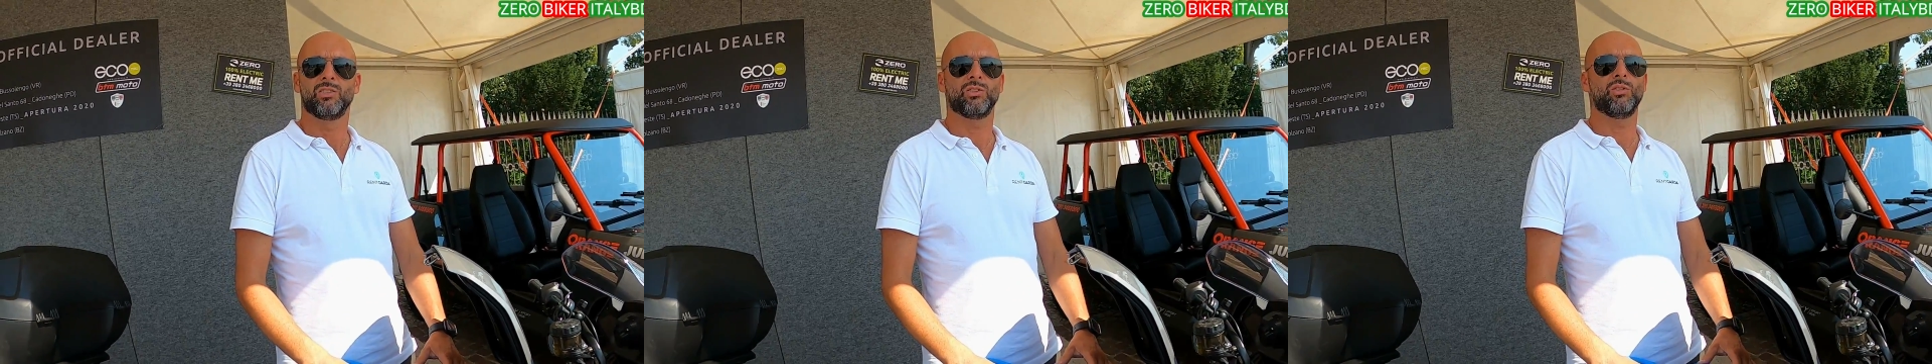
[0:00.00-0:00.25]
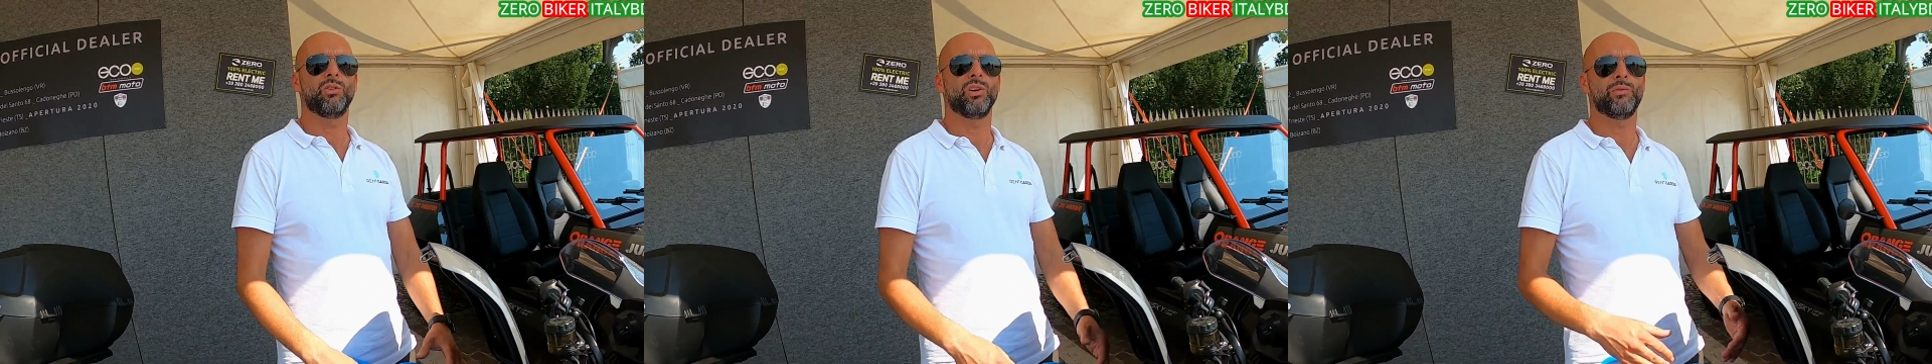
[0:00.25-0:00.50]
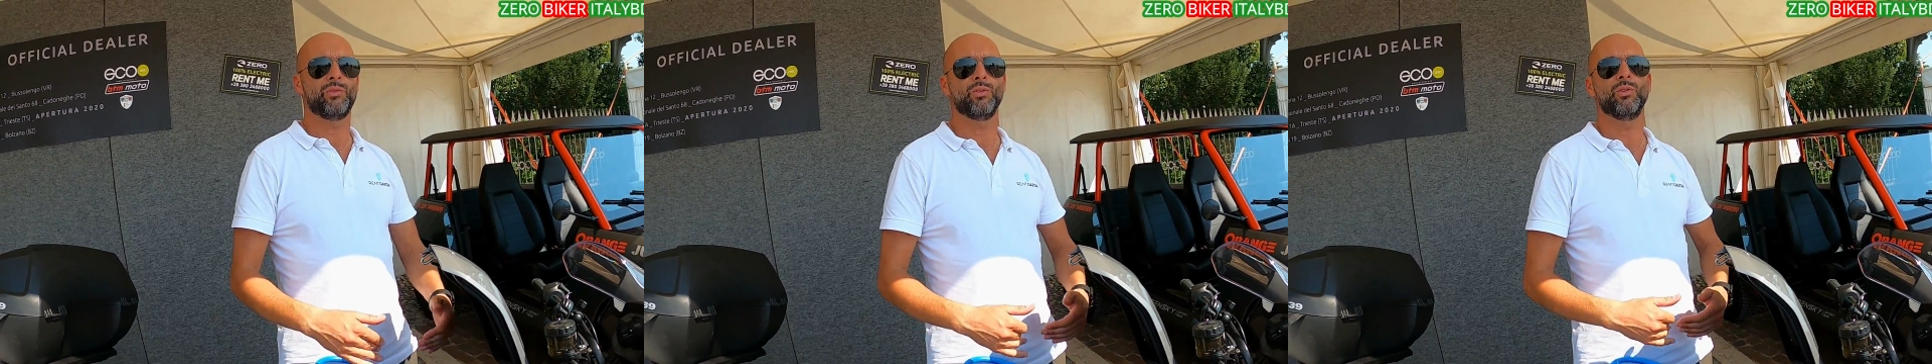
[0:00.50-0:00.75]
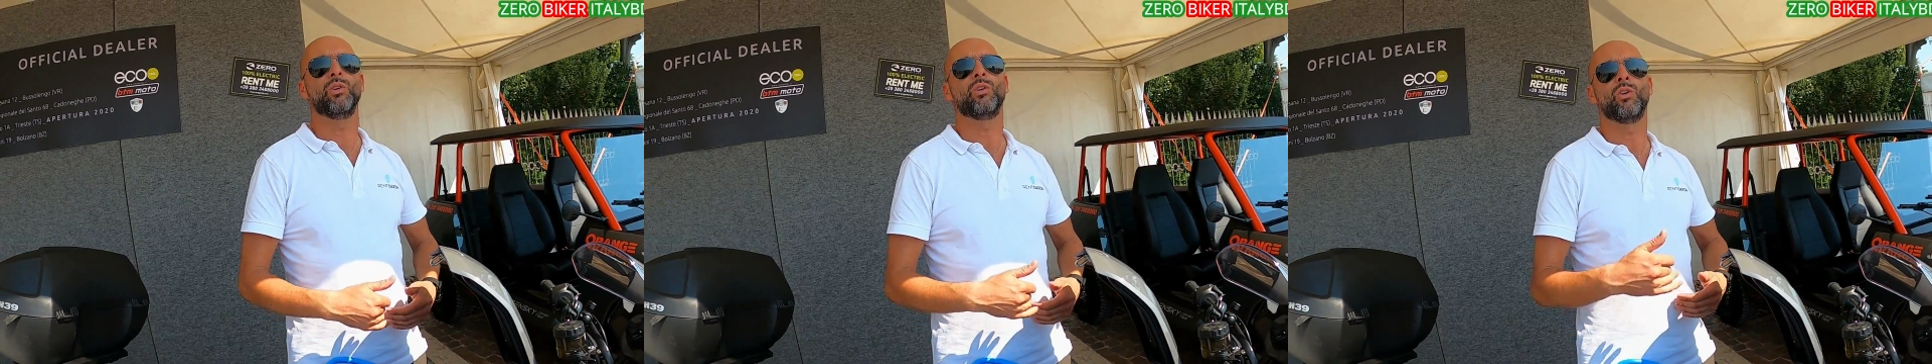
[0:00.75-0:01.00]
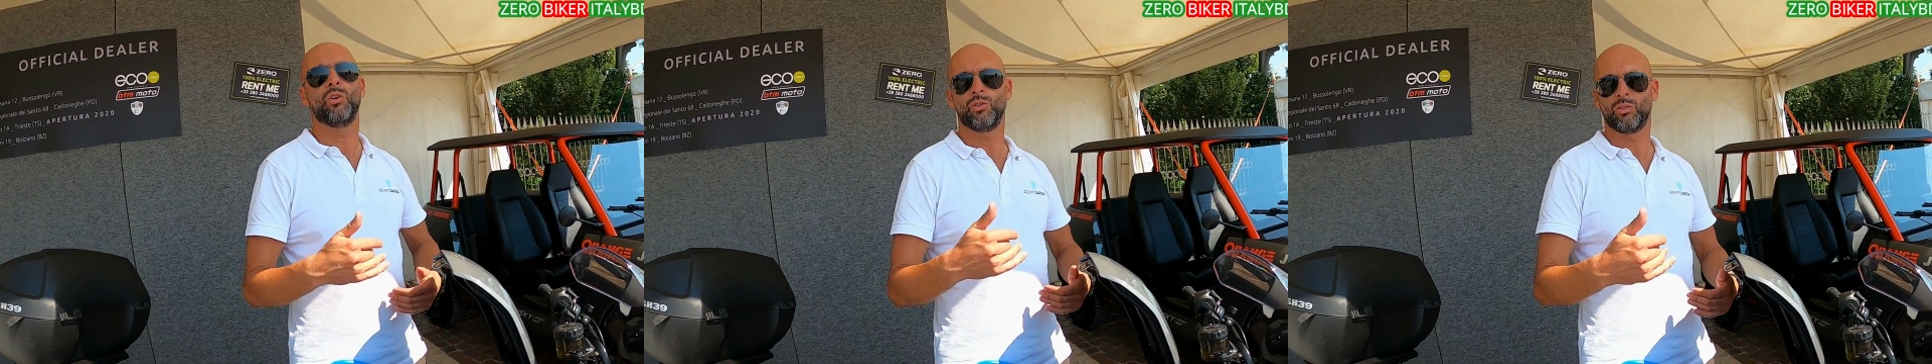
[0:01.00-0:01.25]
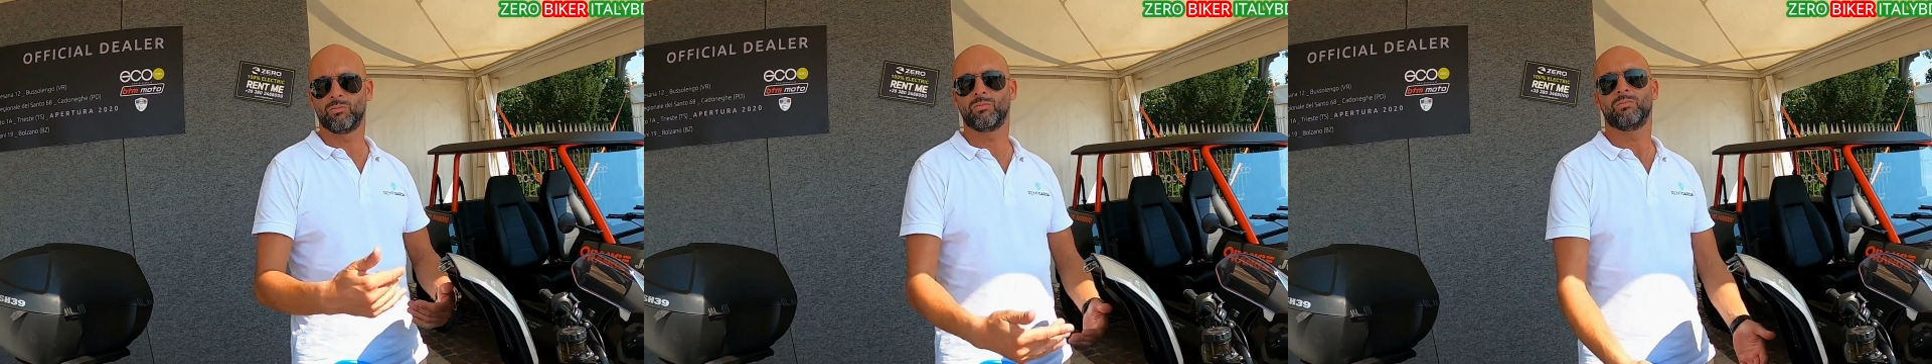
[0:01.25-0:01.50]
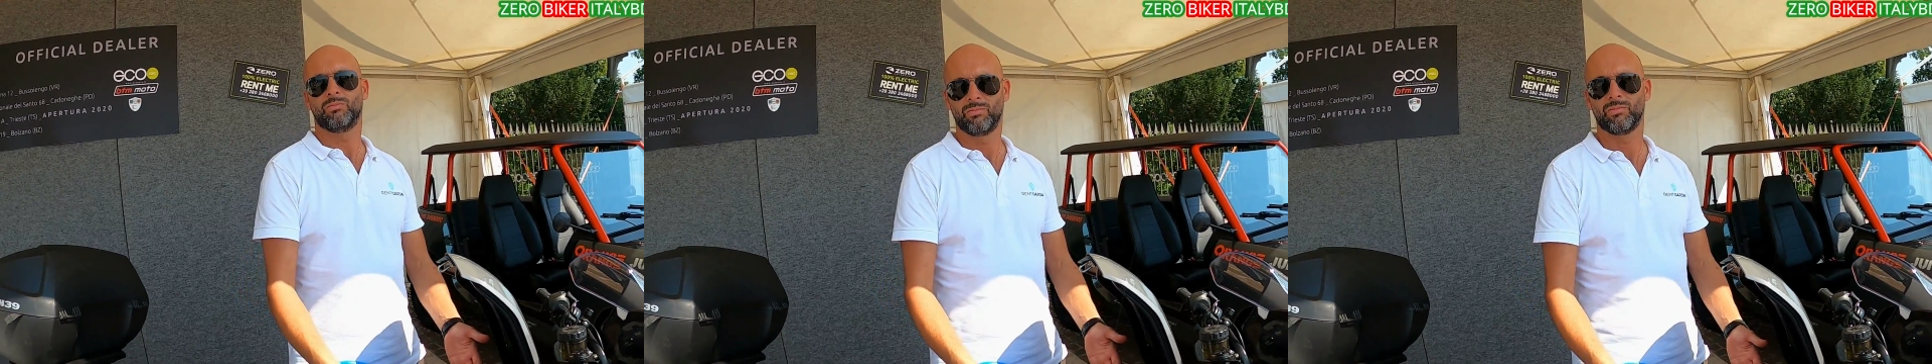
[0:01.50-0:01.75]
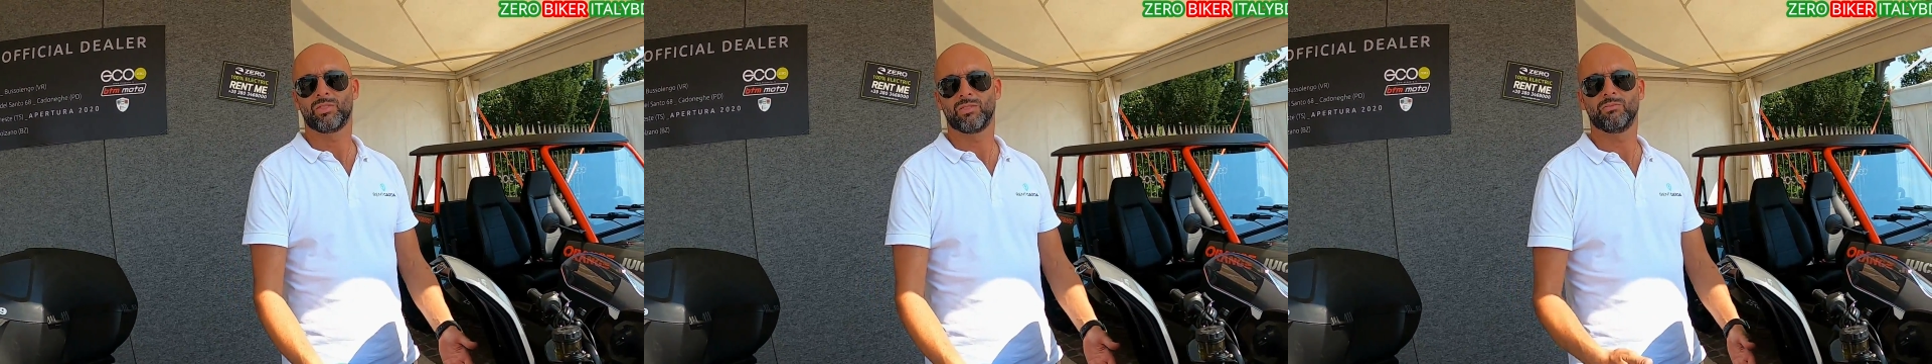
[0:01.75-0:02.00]
So if you go
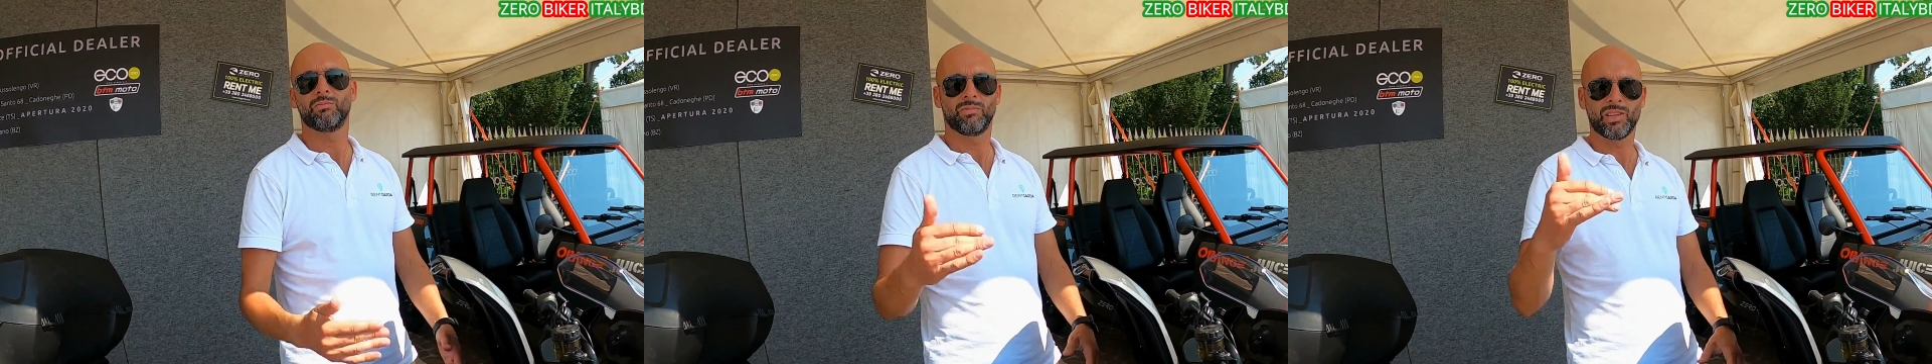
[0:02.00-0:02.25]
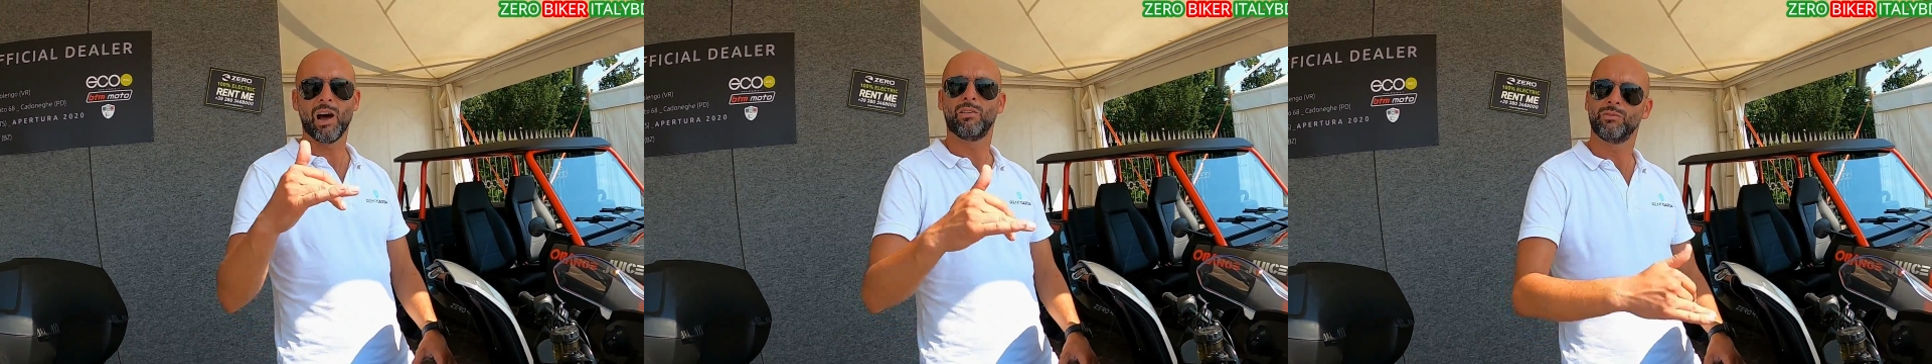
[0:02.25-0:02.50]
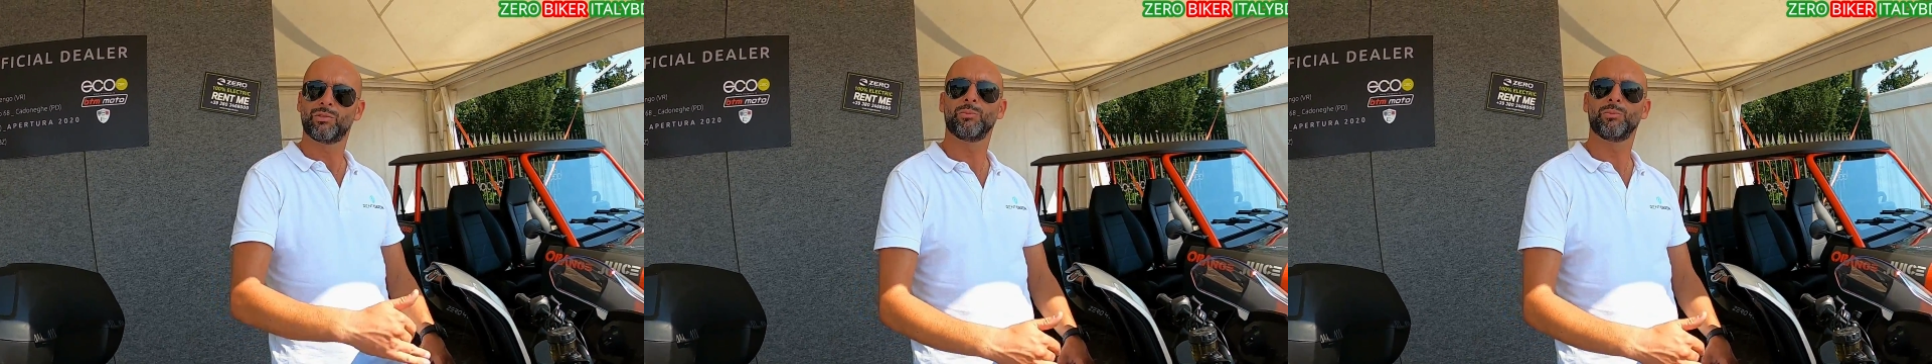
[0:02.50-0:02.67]
down